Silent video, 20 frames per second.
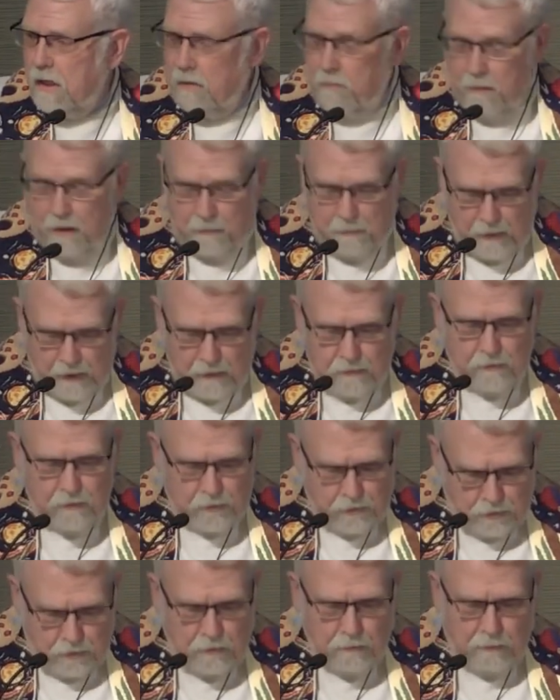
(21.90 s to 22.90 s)
may be a
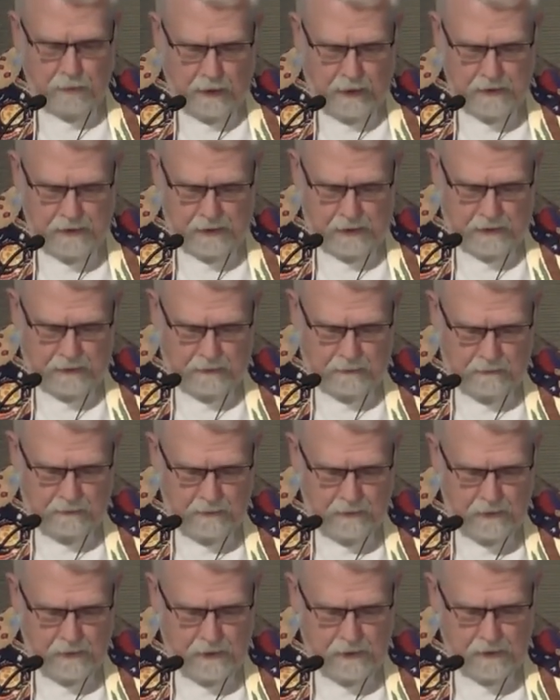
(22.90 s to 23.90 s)
true blessing,
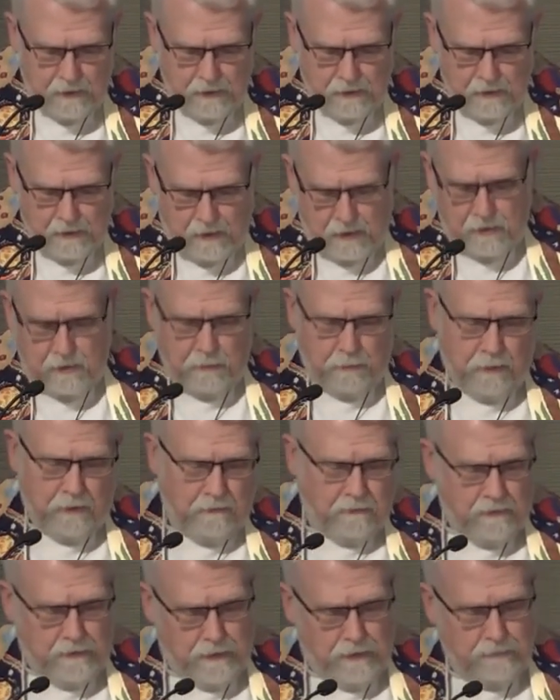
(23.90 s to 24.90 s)
this
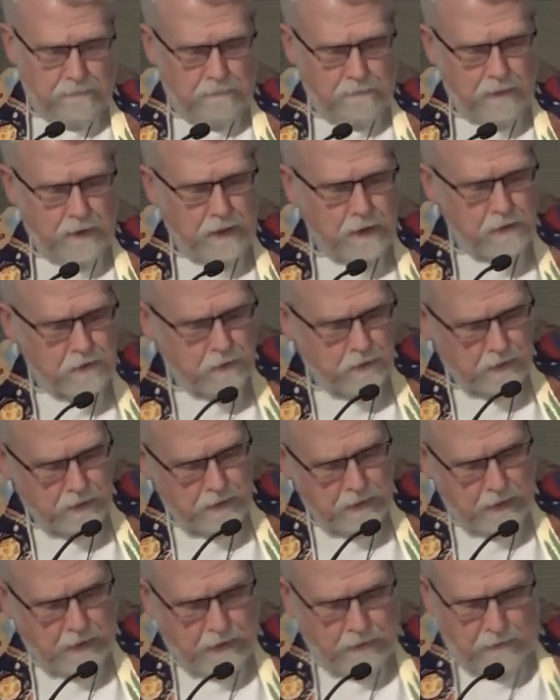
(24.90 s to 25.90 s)
Epiphany. Let us
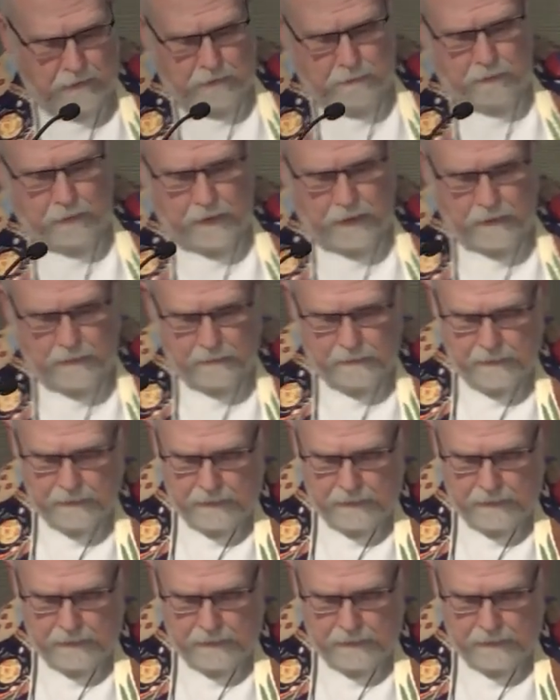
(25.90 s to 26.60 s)
join together in prayer.